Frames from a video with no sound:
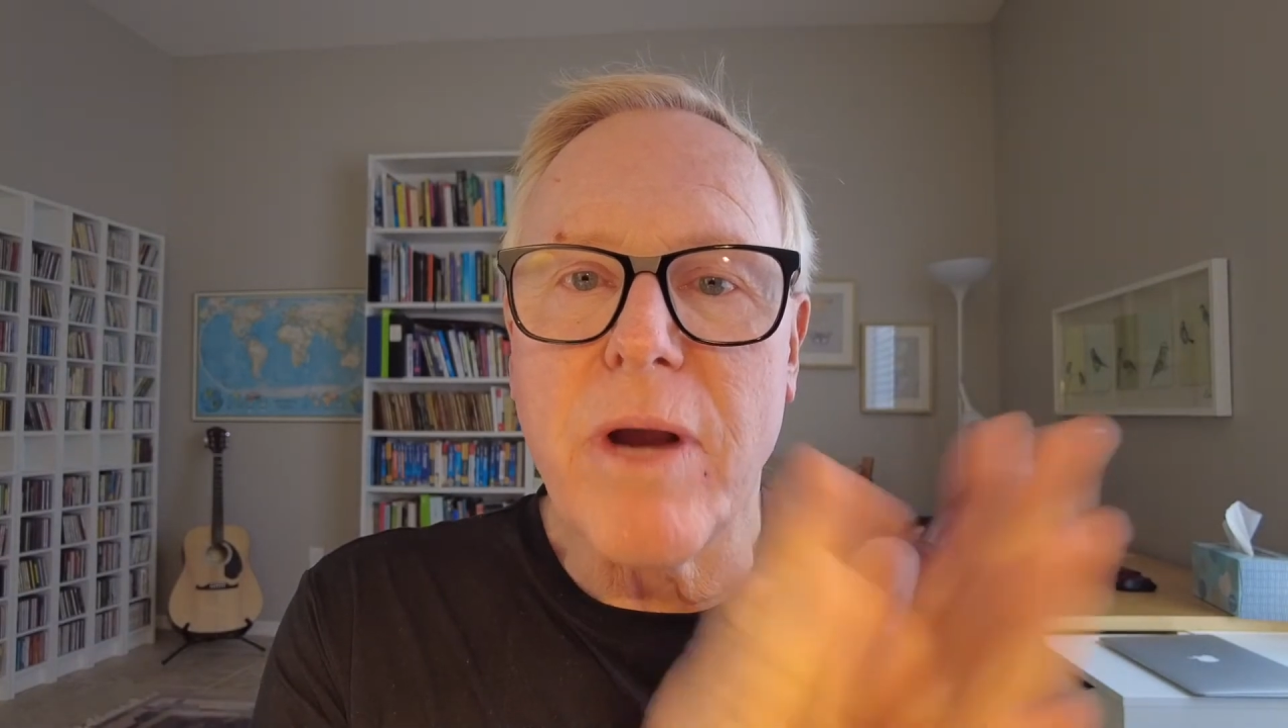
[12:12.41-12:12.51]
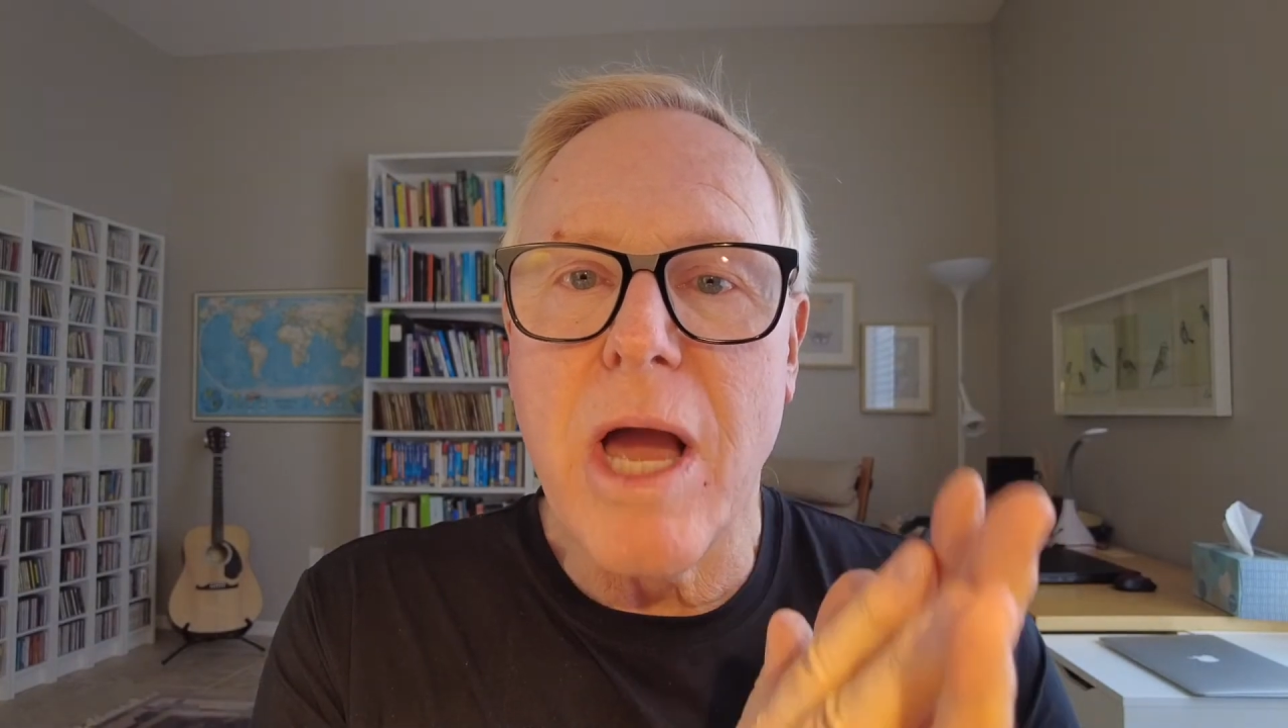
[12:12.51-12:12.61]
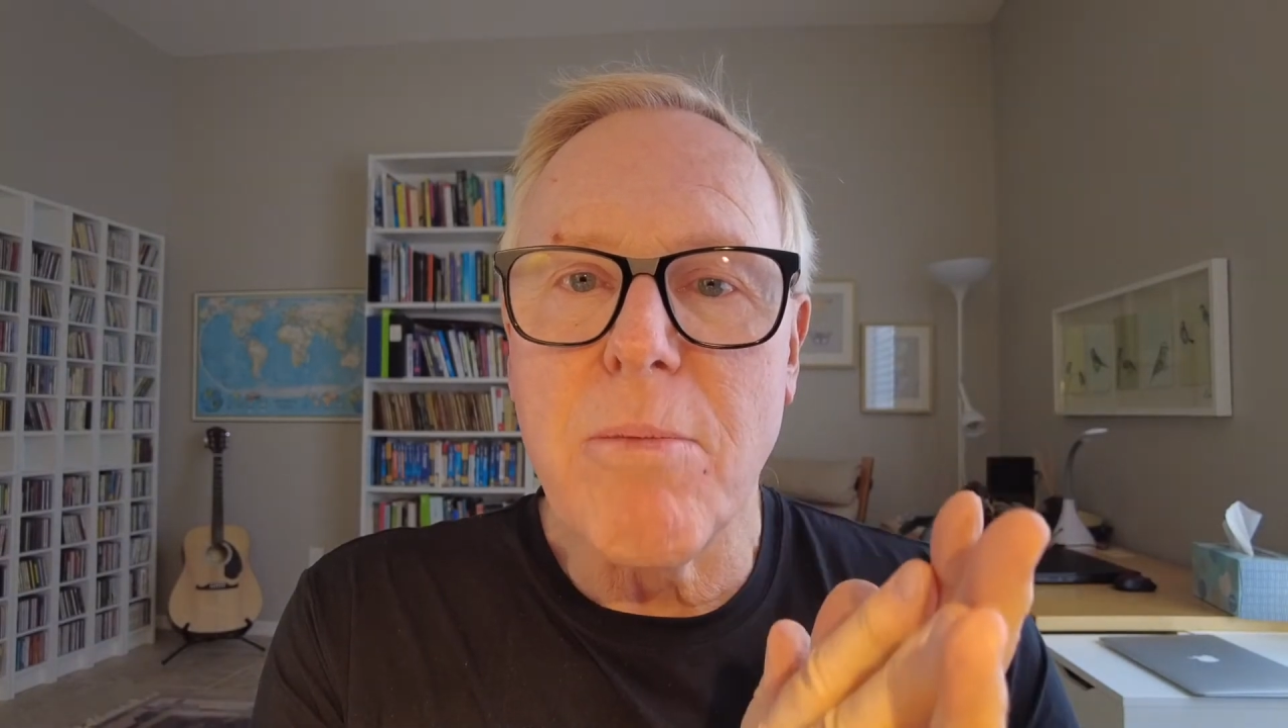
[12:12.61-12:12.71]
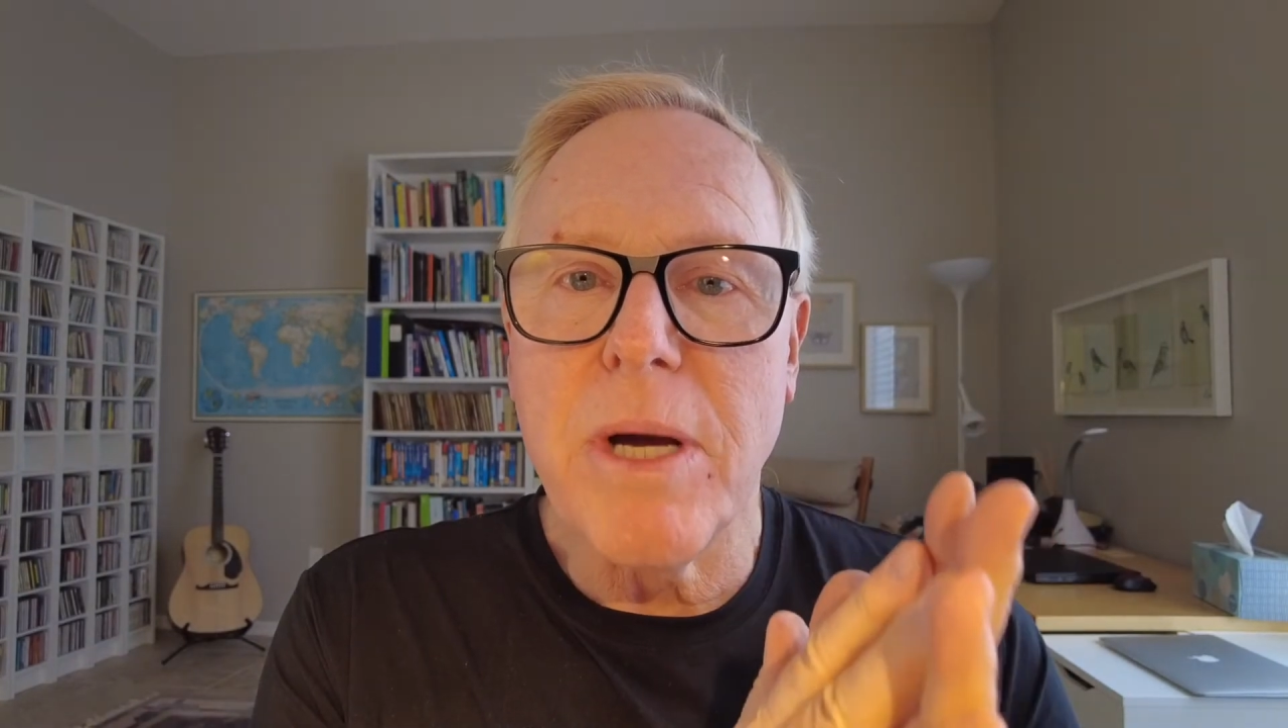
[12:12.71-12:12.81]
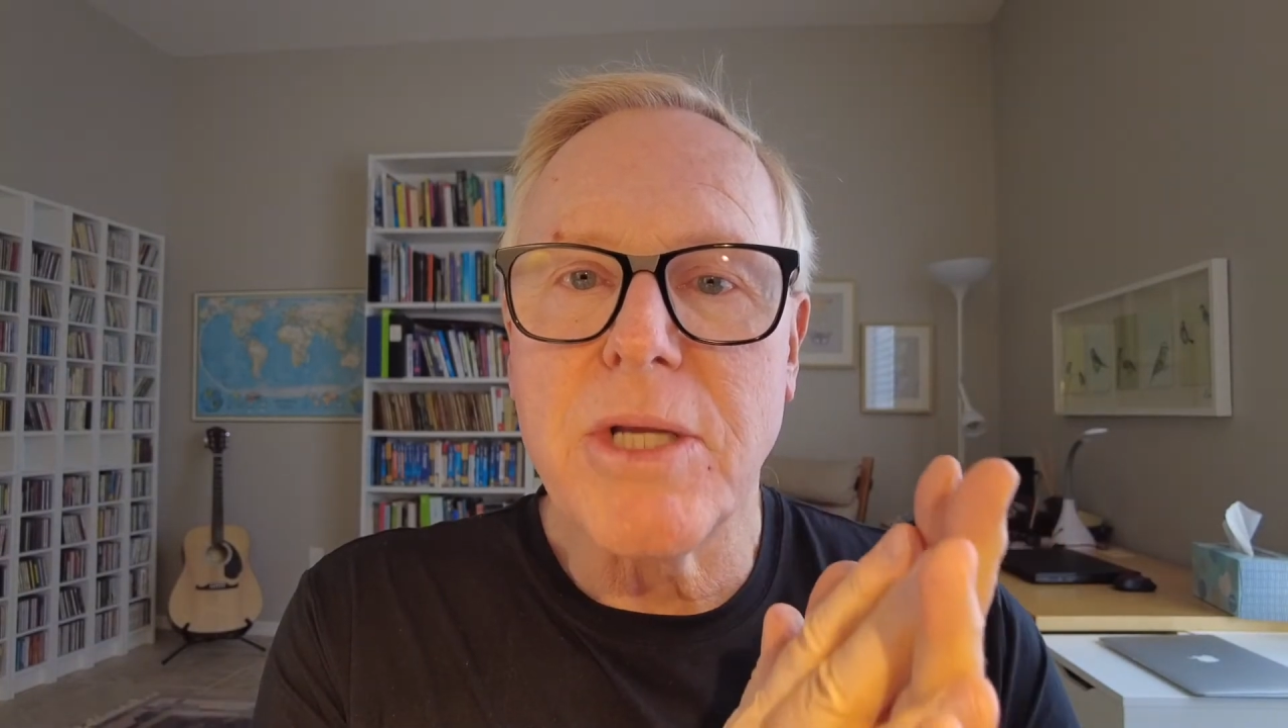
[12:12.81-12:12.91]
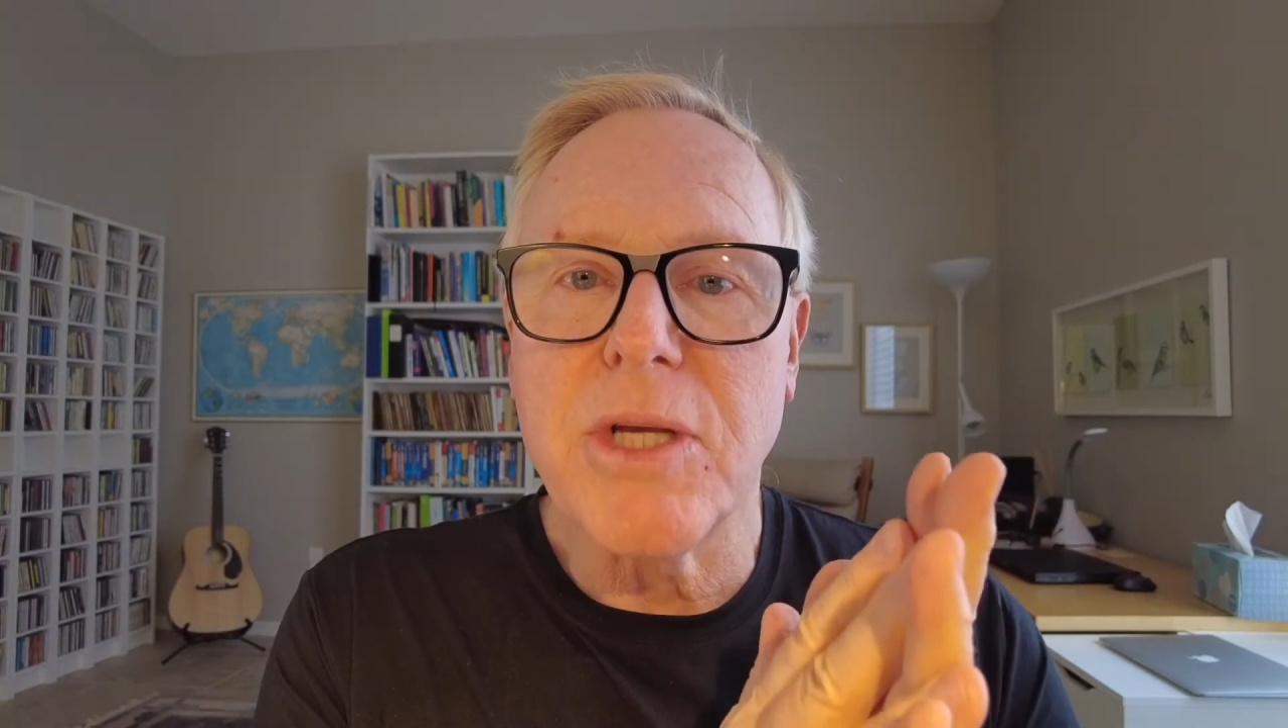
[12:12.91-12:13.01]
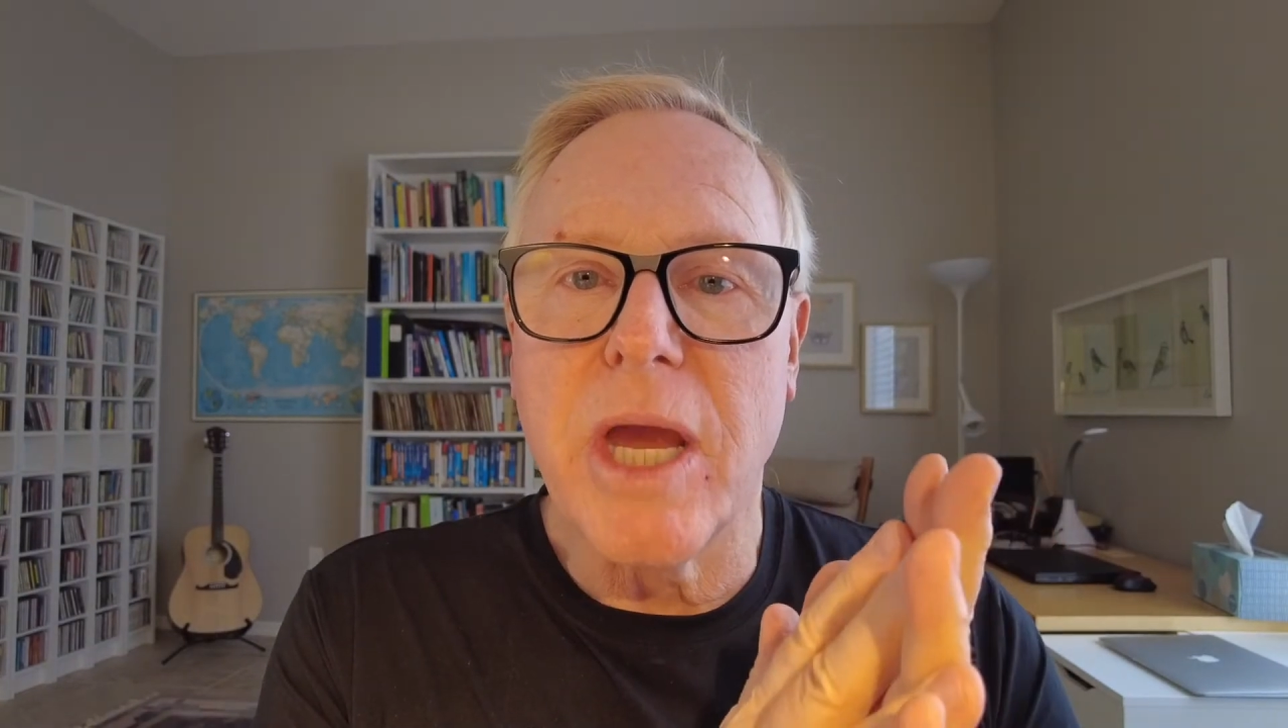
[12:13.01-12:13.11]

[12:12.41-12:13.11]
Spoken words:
how much